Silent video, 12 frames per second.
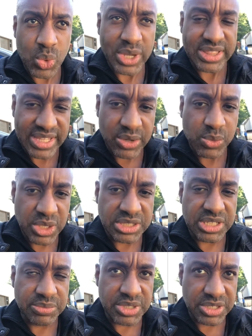what they
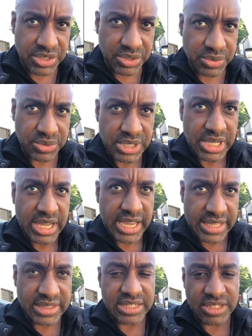want them to do
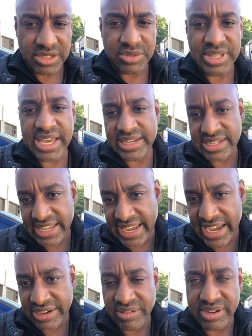and then to do that in the
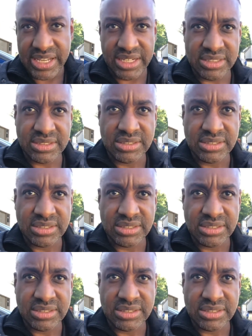aggregate.